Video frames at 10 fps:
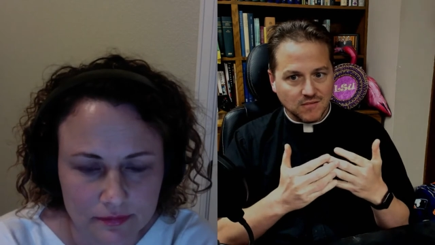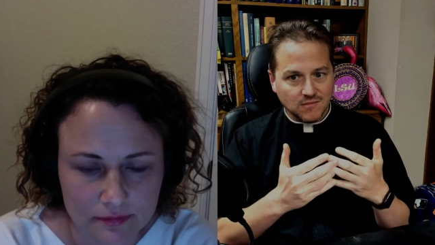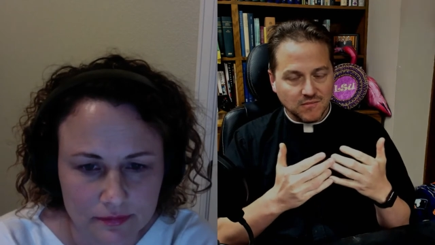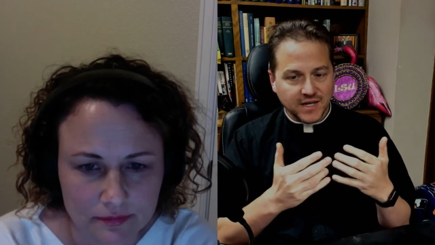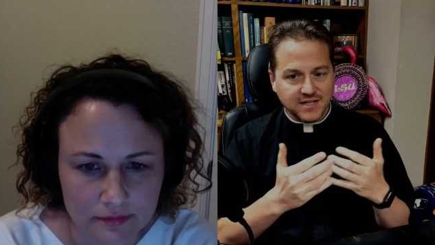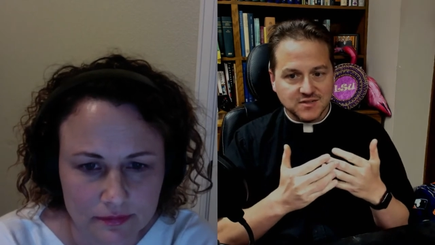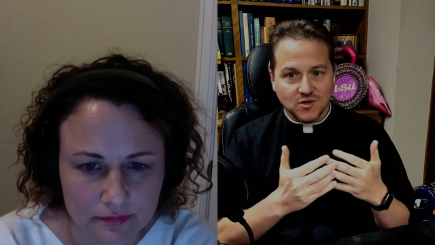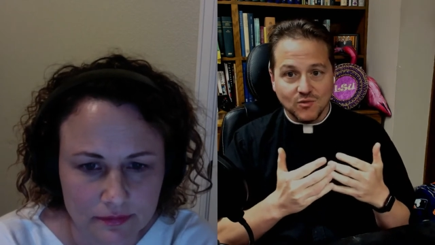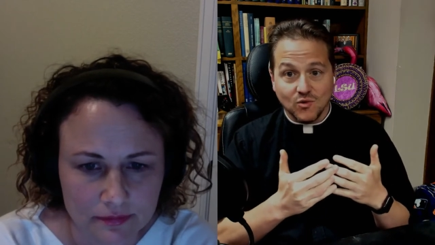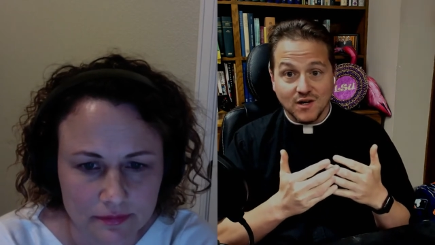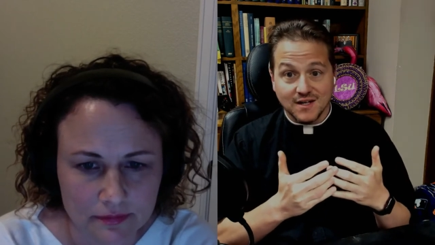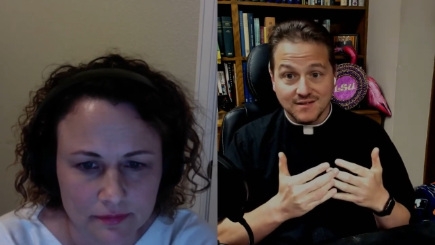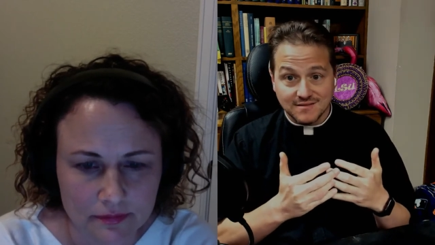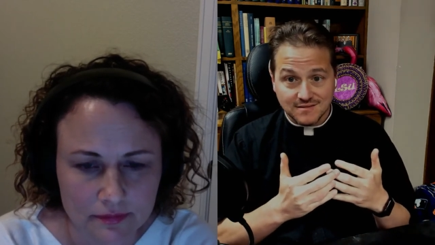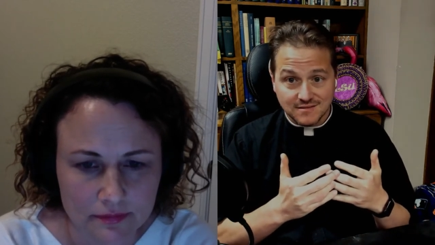Speaker 1: make us all
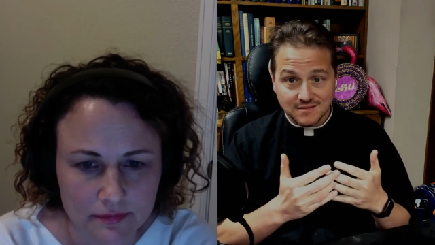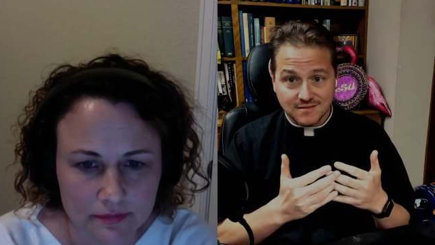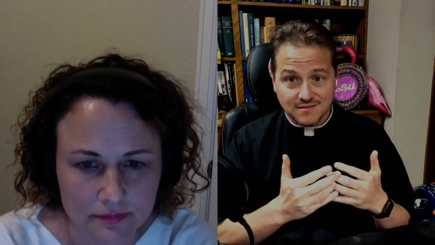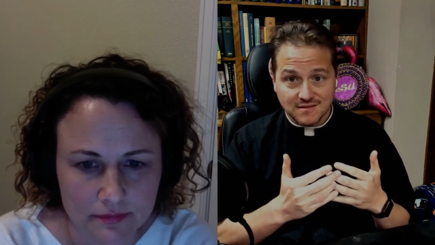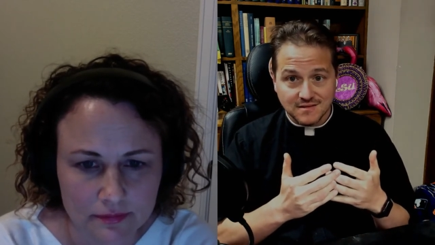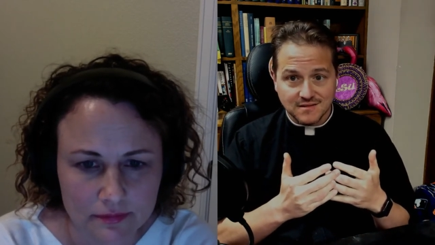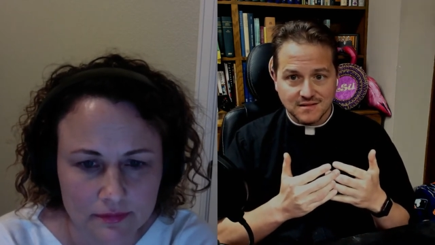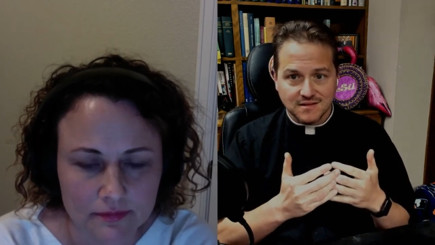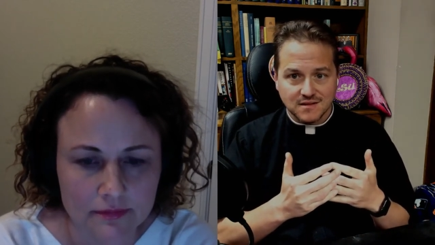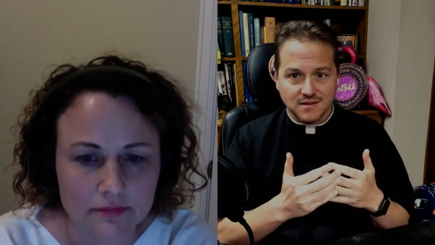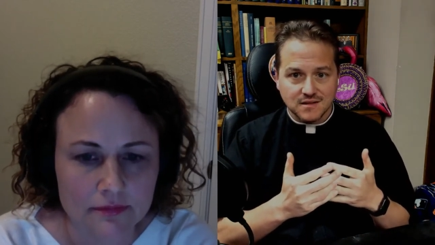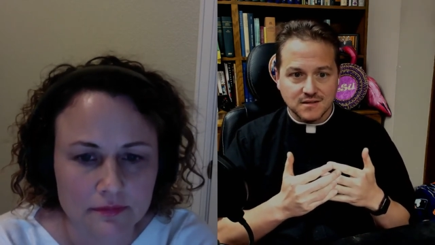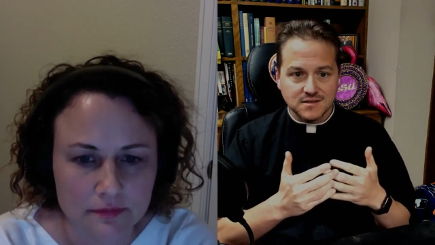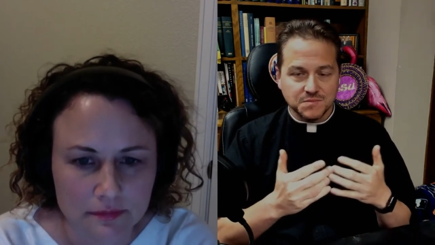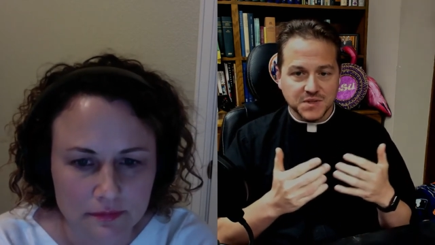one,
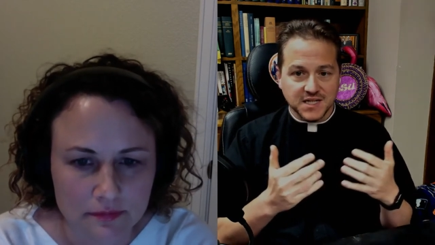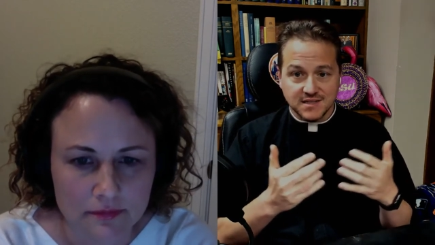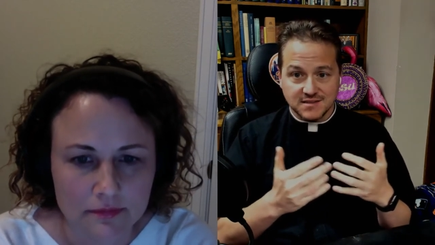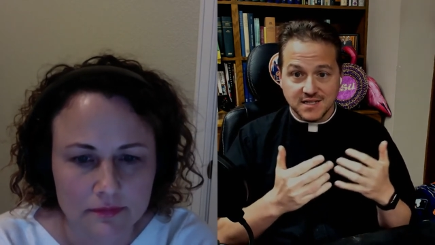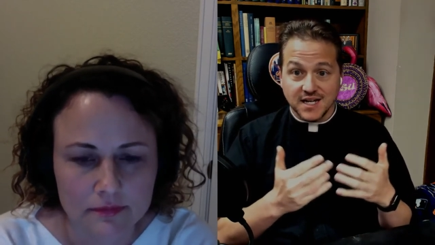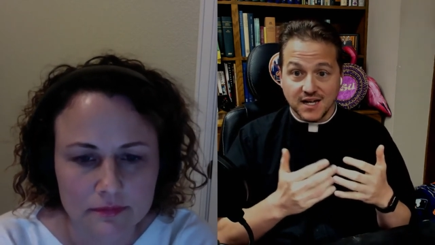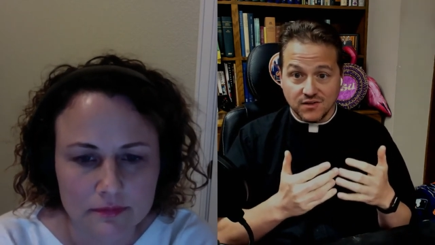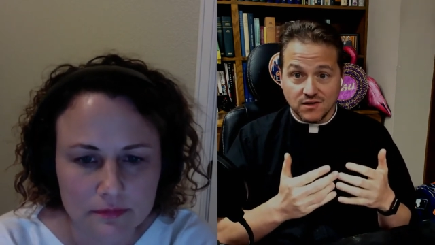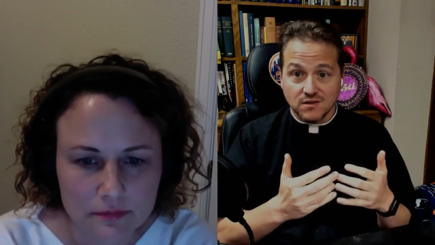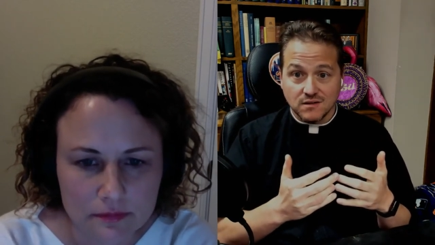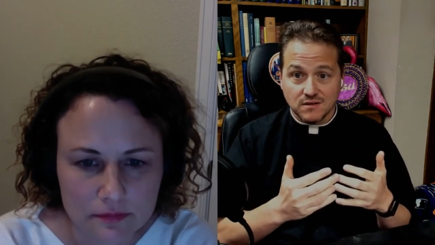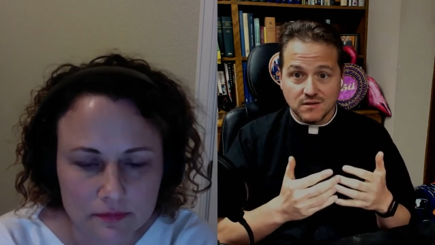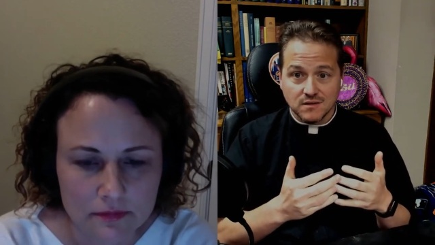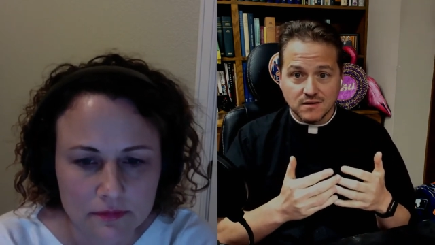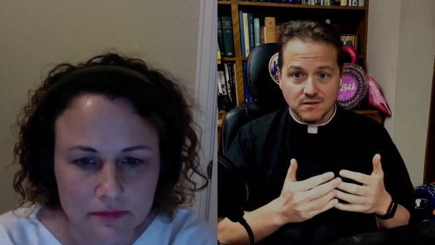to be together,
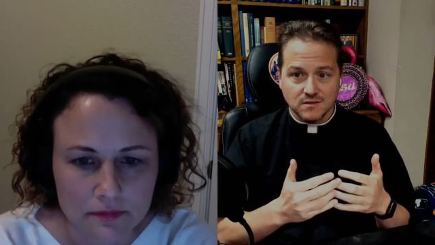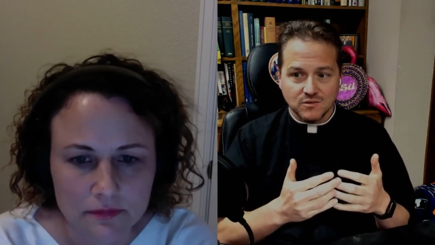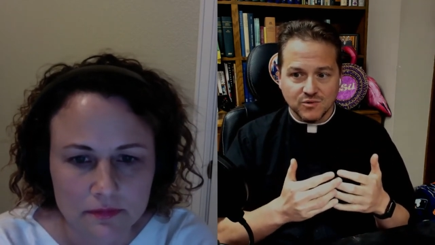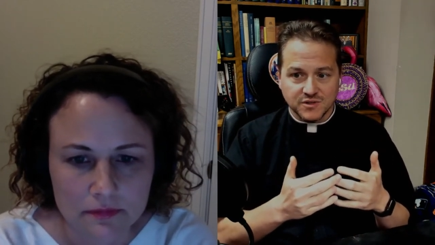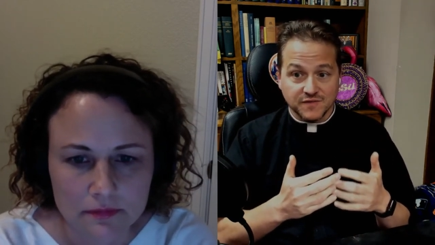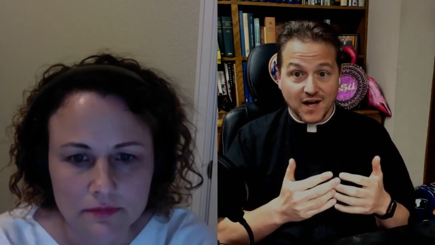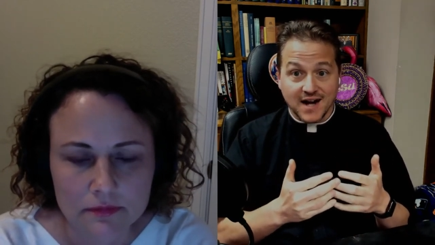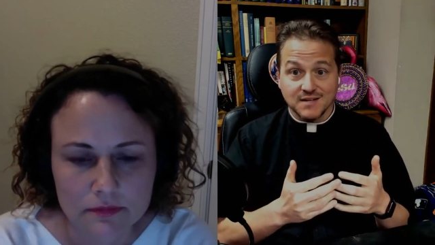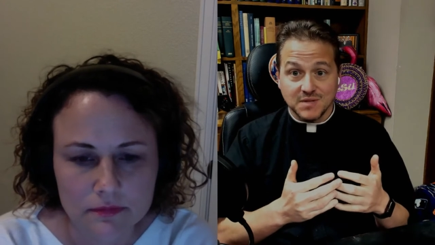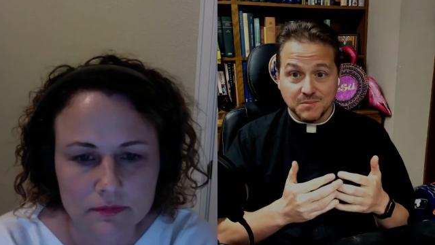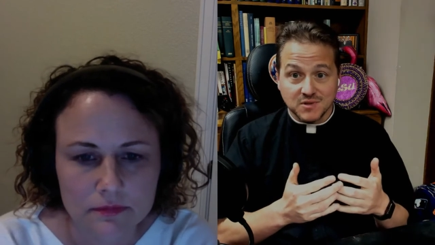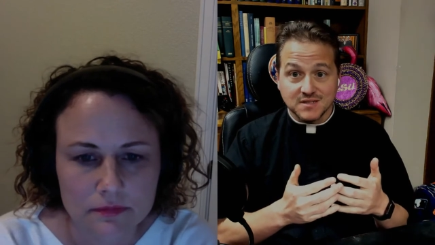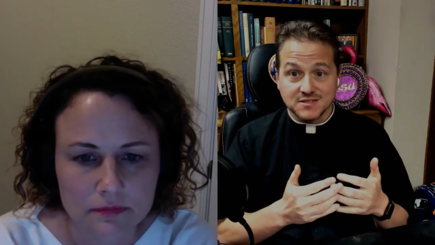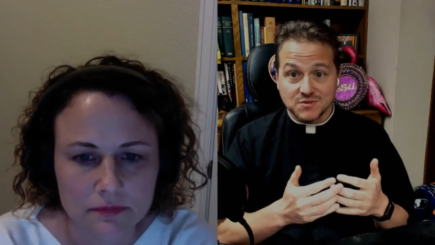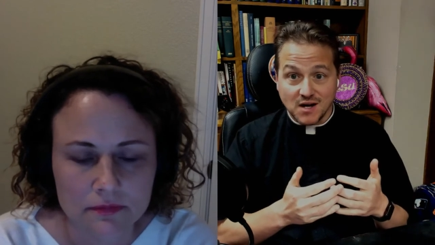we're dividing people
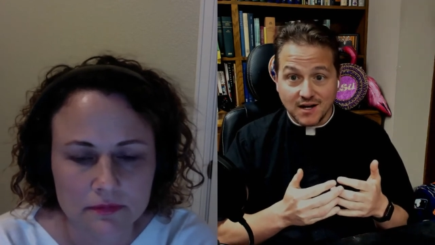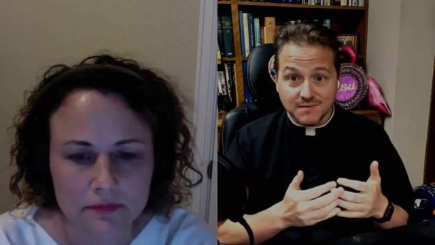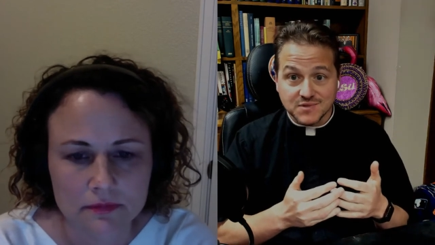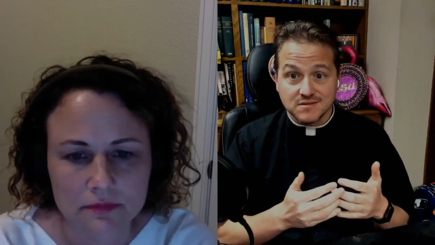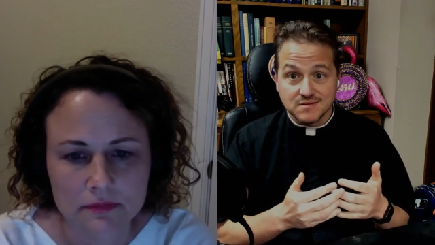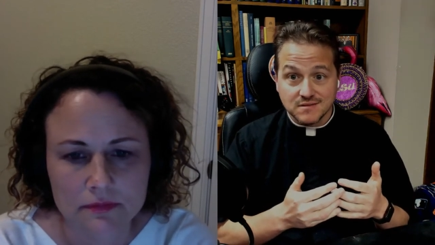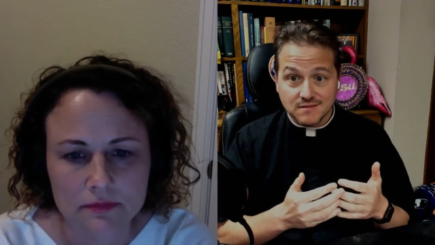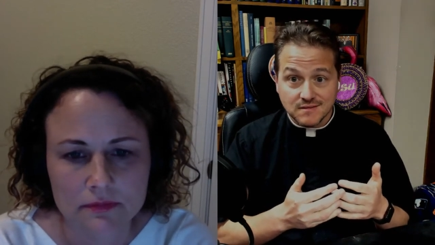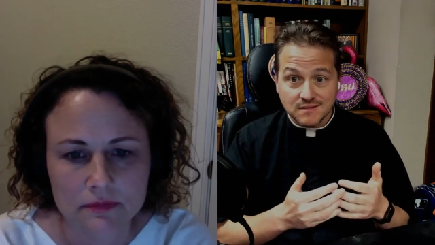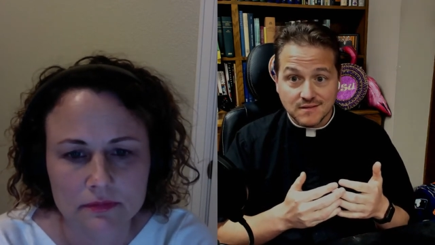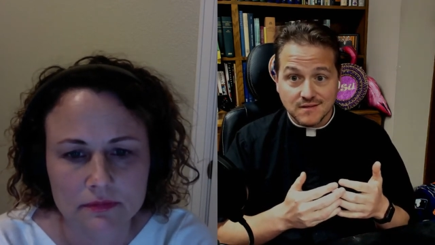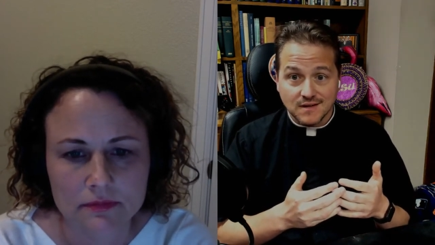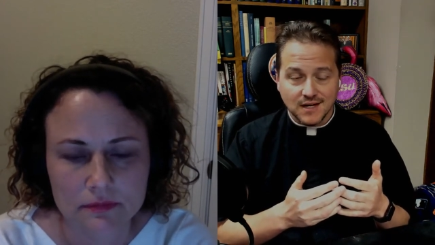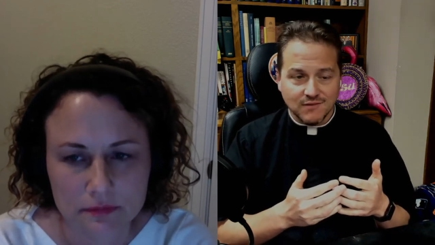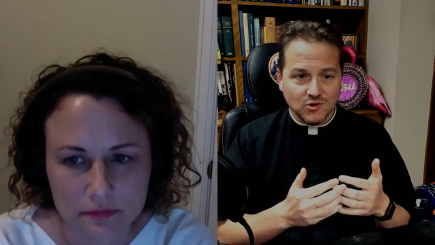into tribes,
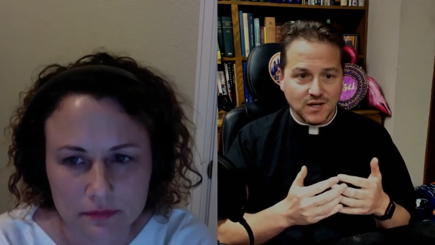and